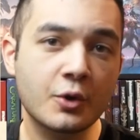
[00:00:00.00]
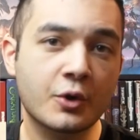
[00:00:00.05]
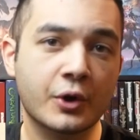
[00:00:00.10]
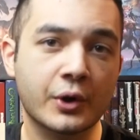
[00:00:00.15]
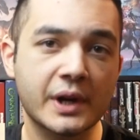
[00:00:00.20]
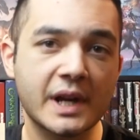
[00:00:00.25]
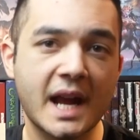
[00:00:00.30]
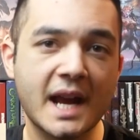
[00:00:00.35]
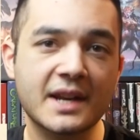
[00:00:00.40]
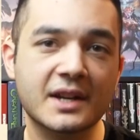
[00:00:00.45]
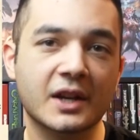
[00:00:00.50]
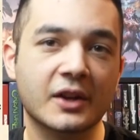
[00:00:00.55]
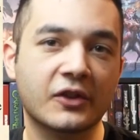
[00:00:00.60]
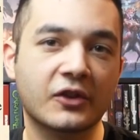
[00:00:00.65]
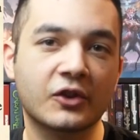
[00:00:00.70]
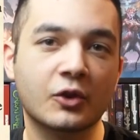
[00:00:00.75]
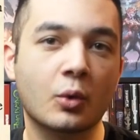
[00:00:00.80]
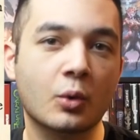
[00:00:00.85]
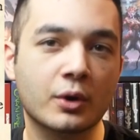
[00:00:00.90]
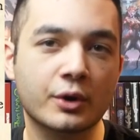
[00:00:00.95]
You create a
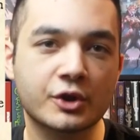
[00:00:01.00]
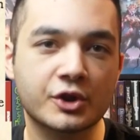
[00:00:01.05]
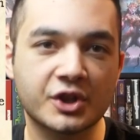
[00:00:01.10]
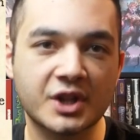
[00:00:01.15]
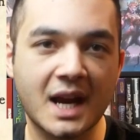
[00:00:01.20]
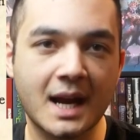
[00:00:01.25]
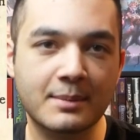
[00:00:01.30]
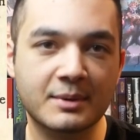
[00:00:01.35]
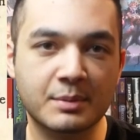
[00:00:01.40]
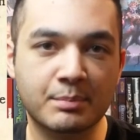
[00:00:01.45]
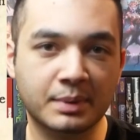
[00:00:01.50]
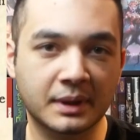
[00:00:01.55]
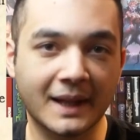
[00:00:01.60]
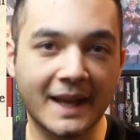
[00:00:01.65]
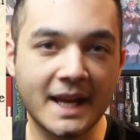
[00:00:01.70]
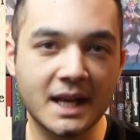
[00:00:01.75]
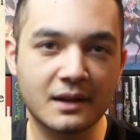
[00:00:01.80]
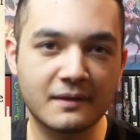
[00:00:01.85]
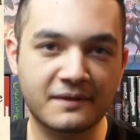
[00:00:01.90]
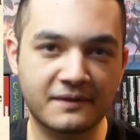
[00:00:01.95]
sword-shaped
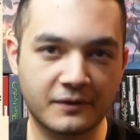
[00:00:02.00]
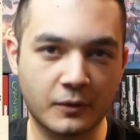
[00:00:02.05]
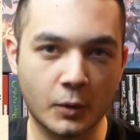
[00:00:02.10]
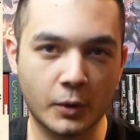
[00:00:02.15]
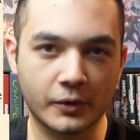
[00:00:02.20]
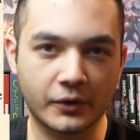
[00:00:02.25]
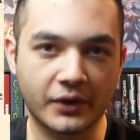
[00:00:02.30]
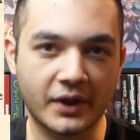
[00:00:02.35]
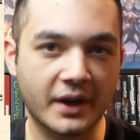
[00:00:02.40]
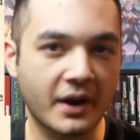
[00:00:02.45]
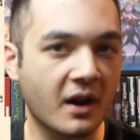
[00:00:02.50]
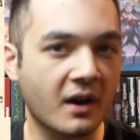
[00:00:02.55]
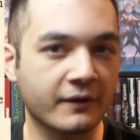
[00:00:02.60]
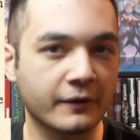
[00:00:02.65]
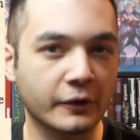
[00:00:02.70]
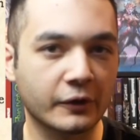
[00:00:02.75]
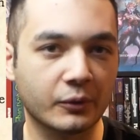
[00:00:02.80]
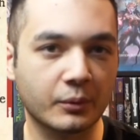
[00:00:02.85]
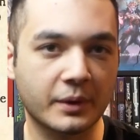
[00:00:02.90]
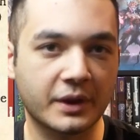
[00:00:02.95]
plane of force that
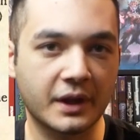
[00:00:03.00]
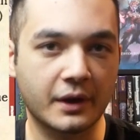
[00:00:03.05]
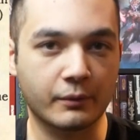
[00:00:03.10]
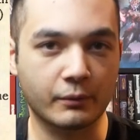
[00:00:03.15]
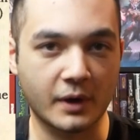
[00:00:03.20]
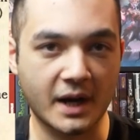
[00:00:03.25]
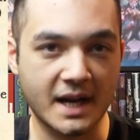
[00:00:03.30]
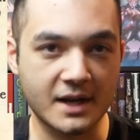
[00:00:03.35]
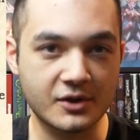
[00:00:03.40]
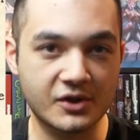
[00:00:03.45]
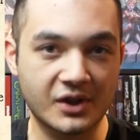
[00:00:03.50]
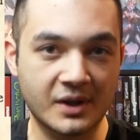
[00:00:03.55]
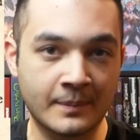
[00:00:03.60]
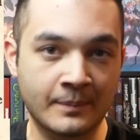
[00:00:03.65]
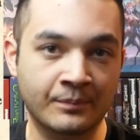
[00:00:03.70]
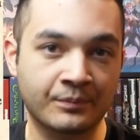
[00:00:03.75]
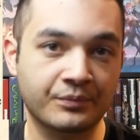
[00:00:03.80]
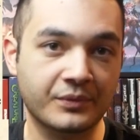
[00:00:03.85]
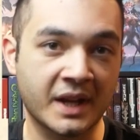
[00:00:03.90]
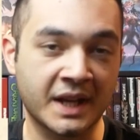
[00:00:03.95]
hovers within range.
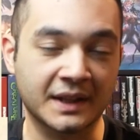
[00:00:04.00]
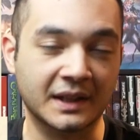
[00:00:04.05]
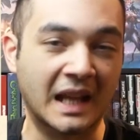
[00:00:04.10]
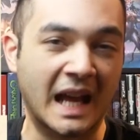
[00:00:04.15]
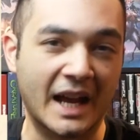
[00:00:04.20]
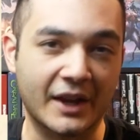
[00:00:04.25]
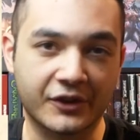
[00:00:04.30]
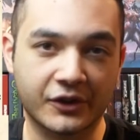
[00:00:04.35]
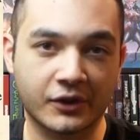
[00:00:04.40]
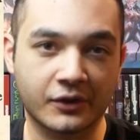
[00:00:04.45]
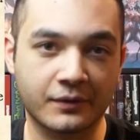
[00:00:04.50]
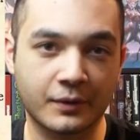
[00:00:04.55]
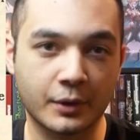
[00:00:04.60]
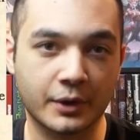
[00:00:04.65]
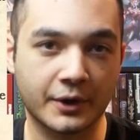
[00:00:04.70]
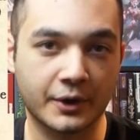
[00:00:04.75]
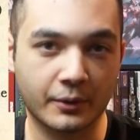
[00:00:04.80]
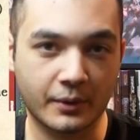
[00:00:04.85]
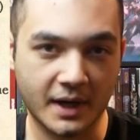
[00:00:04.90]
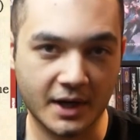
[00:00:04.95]
It lasts for
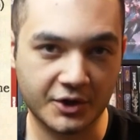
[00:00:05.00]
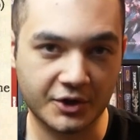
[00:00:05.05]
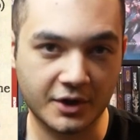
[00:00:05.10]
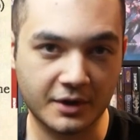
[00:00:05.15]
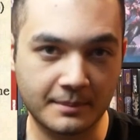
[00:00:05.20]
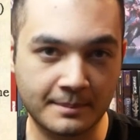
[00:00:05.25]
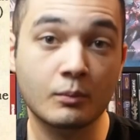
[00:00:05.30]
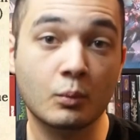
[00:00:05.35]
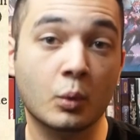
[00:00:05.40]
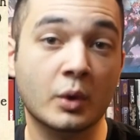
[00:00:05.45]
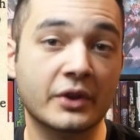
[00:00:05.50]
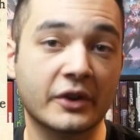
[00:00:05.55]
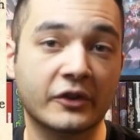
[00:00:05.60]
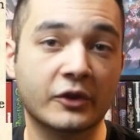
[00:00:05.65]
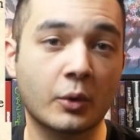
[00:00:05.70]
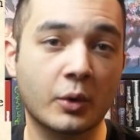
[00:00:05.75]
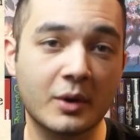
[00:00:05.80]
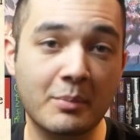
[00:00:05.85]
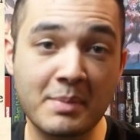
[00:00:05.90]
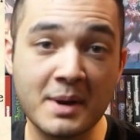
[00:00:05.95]
the duration. When the
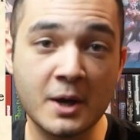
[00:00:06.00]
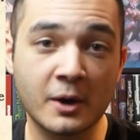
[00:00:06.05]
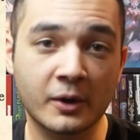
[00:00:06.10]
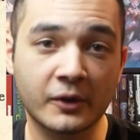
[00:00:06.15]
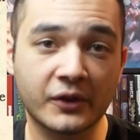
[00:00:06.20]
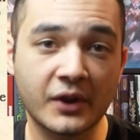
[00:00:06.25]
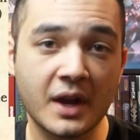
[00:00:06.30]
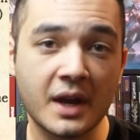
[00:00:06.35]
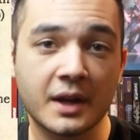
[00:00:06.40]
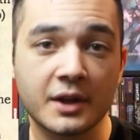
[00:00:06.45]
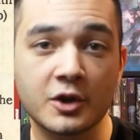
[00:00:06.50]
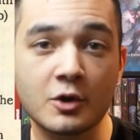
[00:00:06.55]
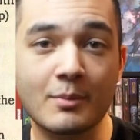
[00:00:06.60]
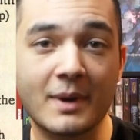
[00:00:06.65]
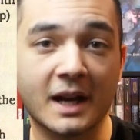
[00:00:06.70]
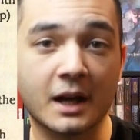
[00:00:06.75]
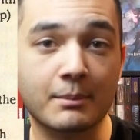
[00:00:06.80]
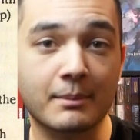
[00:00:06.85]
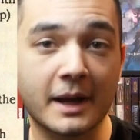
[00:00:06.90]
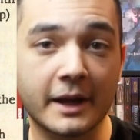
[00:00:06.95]
sword appears, you
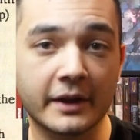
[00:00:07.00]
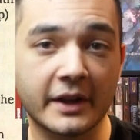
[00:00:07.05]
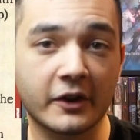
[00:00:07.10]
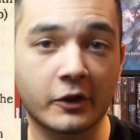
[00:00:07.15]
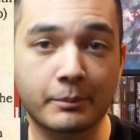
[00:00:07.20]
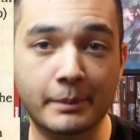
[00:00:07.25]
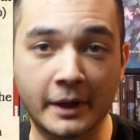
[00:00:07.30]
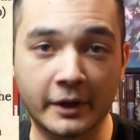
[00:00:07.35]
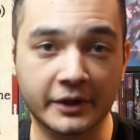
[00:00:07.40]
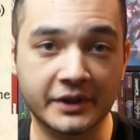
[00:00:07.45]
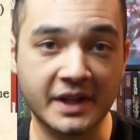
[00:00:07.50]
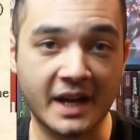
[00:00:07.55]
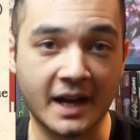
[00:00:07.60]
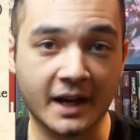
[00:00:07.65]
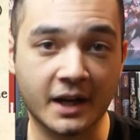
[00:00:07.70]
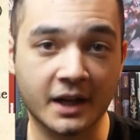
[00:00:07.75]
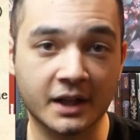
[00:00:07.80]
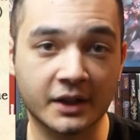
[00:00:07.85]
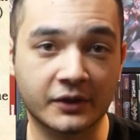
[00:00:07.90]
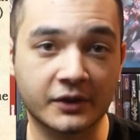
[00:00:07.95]
make a melee spell
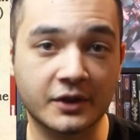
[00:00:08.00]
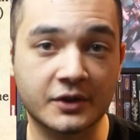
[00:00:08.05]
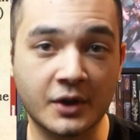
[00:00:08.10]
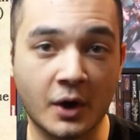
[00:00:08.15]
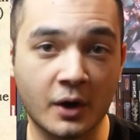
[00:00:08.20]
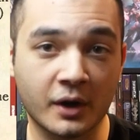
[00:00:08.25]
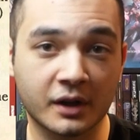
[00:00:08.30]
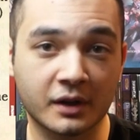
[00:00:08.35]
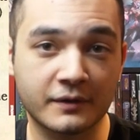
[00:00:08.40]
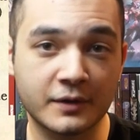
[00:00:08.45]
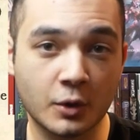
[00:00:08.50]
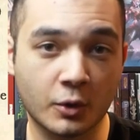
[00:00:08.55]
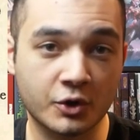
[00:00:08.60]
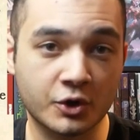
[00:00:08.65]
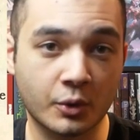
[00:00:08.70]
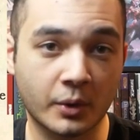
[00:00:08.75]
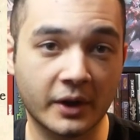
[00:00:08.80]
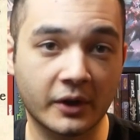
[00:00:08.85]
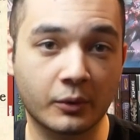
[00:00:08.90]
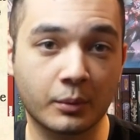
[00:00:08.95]
attack against a target of your
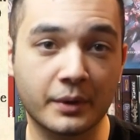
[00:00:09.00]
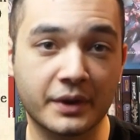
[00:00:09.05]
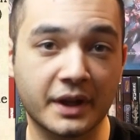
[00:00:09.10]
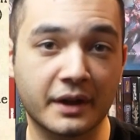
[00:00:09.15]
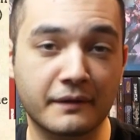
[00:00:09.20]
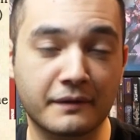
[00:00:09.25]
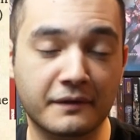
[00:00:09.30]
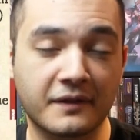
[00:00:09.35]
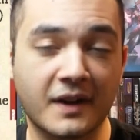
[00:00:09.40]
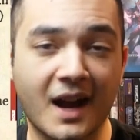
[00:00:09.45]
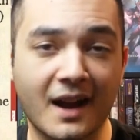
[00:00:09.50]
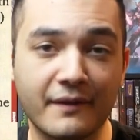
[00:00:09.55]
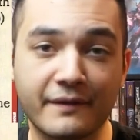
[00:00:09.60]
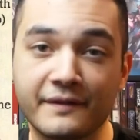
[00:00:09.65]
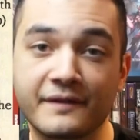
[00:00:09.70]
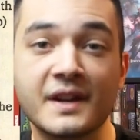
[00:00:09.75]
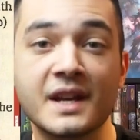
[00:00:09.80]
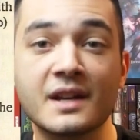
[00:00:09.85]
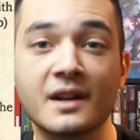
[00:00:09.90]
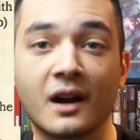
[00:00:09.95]
choice within 5
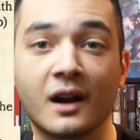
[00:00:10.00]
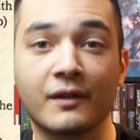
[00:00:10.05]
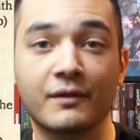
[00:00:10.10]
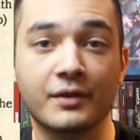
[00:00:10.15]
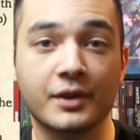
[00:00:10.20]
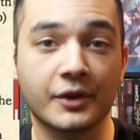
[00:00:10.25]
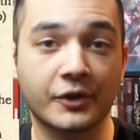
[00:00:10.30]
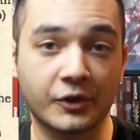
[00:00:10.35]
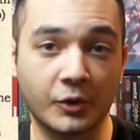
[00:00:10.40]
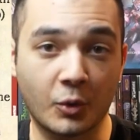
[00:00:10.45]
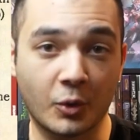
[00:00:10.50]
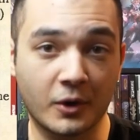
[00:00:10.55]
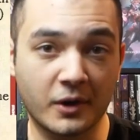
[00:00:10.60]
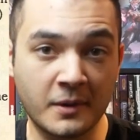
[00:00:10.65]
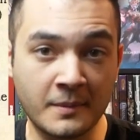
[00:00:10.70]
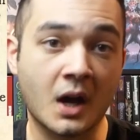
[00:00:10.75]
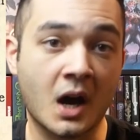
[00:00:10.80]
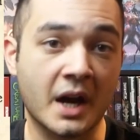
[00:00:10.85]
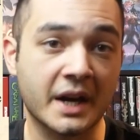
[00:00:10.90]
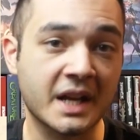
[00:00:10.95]
feet of the sword.
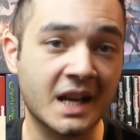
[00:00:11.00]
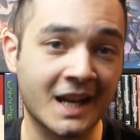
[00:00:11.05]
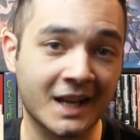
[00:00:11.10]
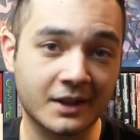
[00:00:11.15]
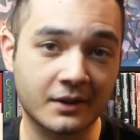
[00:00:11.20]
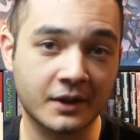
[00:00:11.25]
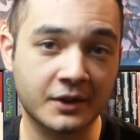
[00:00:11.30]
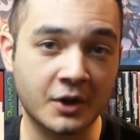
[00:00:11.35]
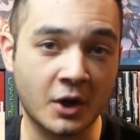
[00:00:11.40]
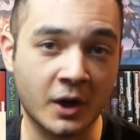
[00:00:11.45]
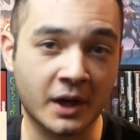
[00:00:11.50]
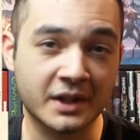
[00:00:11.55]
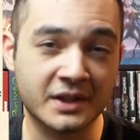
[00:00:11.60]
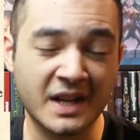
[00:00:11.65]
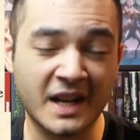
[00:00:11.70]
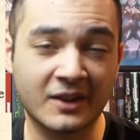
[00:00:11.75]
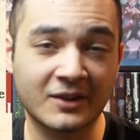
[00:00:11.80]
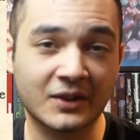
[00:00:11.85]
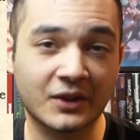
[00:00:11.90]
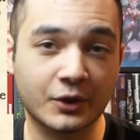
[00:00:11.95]
On a hit, the target
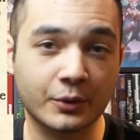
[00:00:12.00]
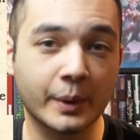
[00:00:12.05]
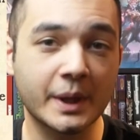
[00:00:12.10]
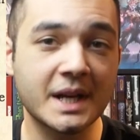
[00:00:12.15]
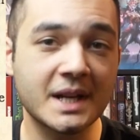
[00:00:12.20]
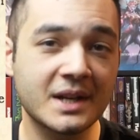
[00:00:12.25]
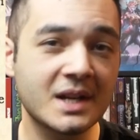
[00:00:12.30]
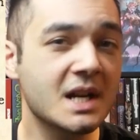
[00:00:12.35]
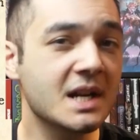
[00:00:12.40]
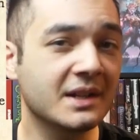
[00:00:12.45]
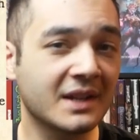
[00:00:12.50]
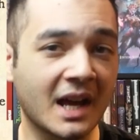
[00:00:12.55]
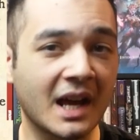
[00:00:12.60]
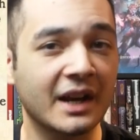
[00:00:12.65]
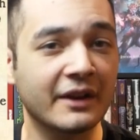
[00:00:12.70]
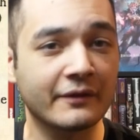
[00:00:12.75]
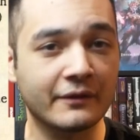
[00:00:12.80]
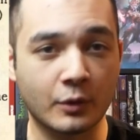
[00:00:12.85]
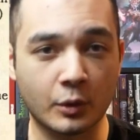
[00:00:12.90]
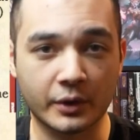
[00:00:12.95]
takes
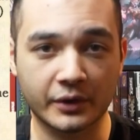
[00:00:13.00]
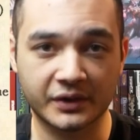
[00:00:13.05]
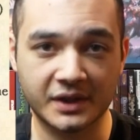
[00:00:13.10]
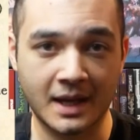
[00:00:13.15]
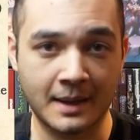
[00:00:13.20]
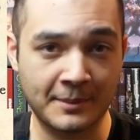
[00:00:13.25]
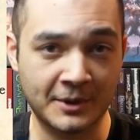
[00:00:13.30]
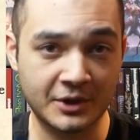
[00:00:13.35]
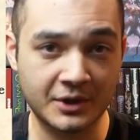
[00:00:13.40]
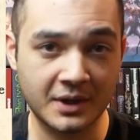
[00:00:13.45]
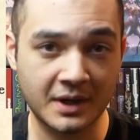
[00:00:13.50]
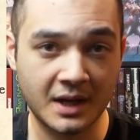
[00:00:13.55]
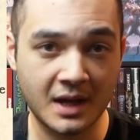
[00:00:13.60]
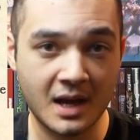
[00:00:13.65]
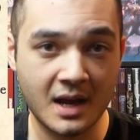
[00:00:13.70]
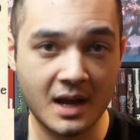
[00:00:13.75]
3d10 force damage.